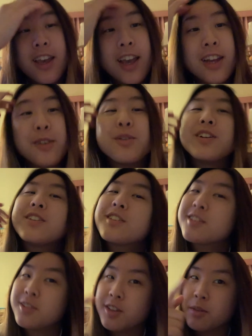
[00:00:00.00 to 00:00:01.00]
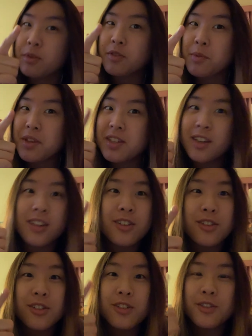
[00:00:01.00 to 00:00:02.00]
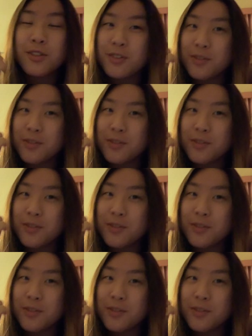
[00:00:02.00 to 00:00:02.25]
Anyways, you get me from this angle,